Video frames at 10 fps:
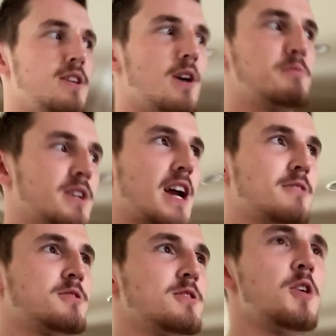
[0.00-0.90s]
the Optic
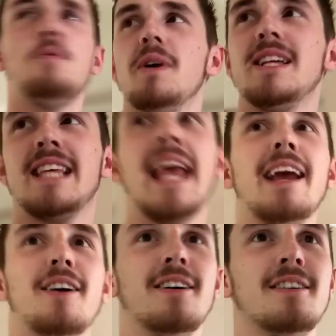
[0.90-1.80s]
House. Nobody's
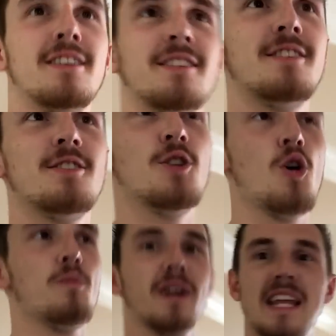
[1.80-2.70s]
here.
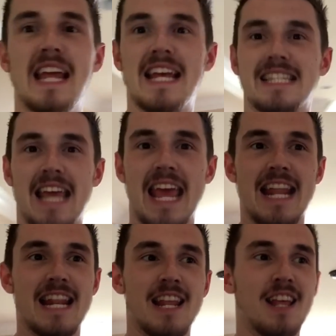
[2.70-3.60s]
Nobody is
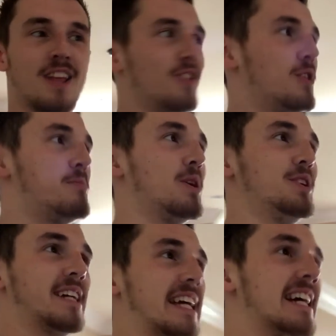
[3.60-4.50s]
in the
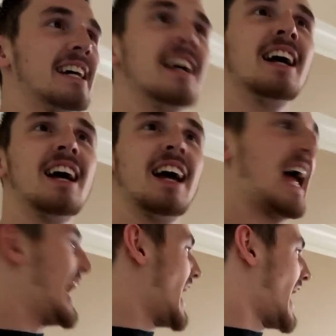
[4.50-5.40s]
building.
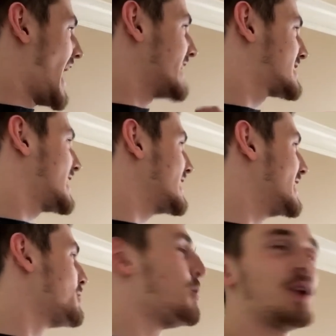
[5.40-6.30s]
It's like
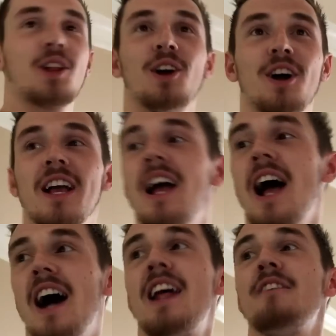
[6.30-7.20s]
nearly one o'clock.
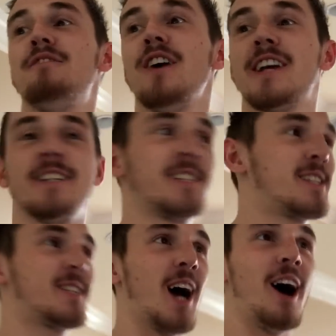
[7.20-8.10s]
I'm fucking
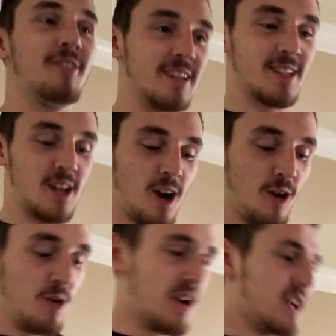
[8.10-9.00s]
starving, so